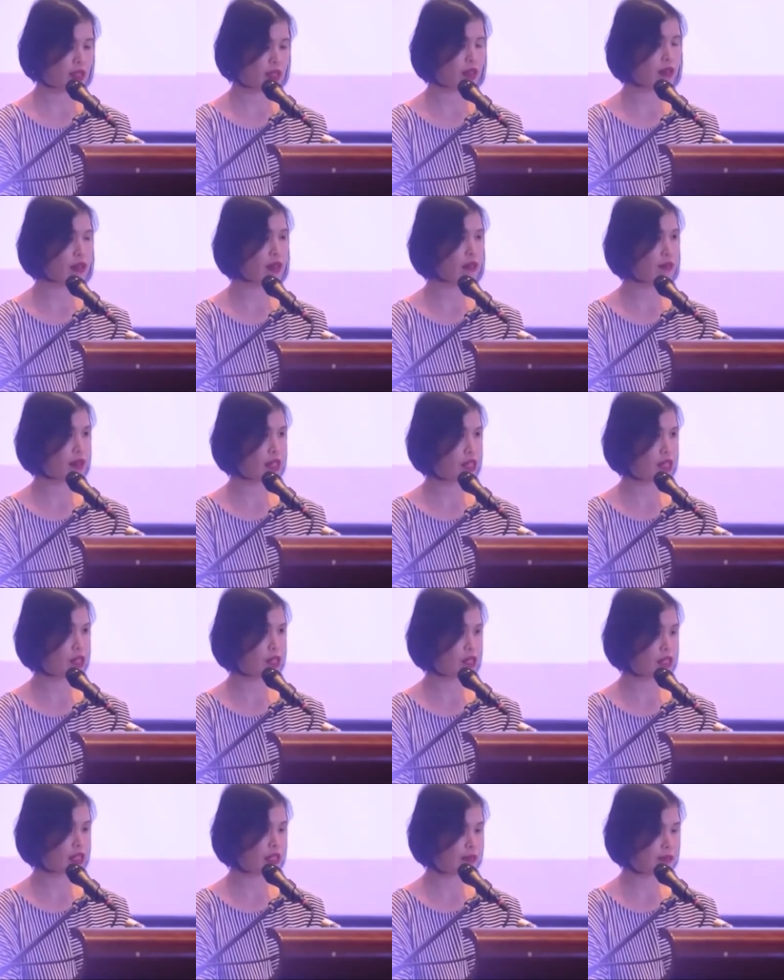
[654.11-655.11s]
that our
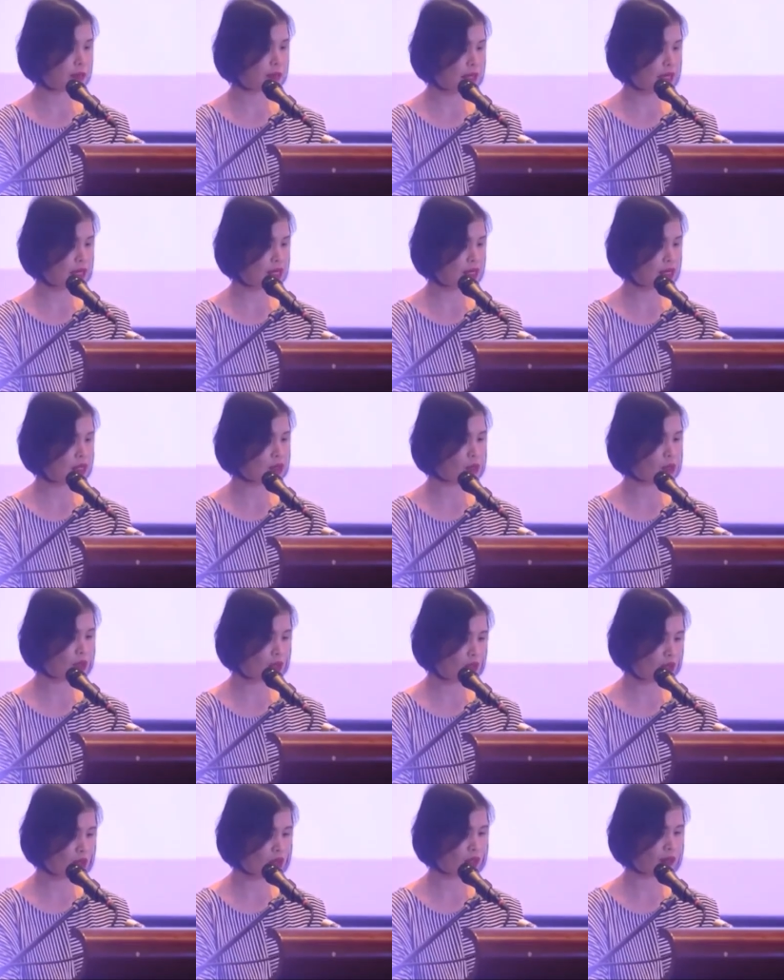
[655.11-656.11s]
investors have placed in
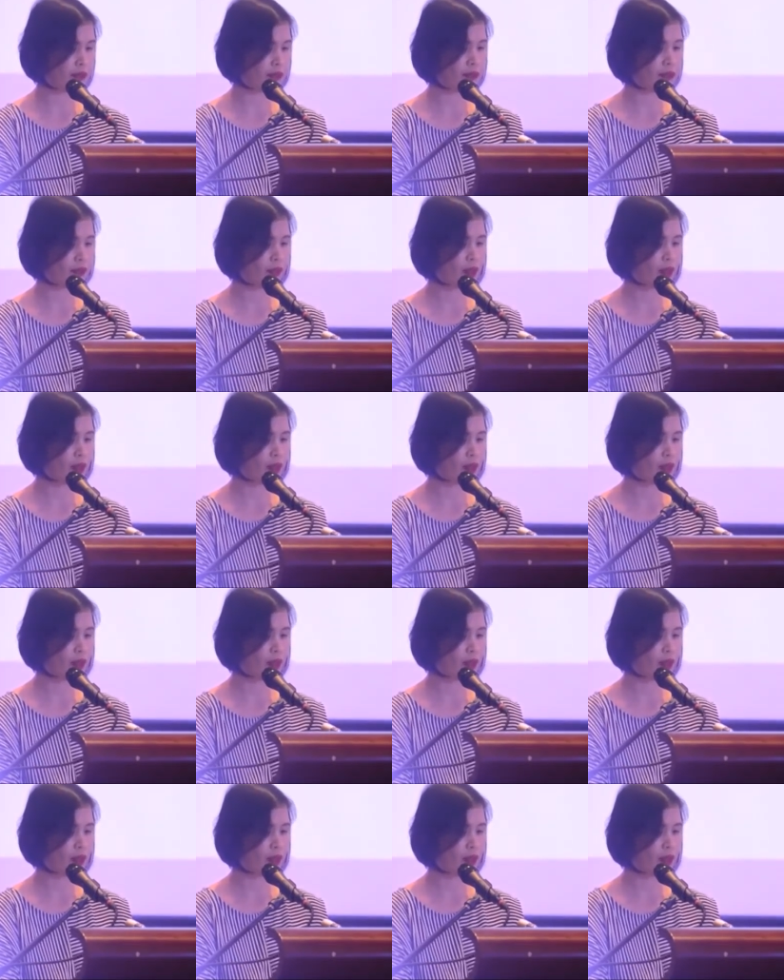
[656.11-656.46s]
Wilcon.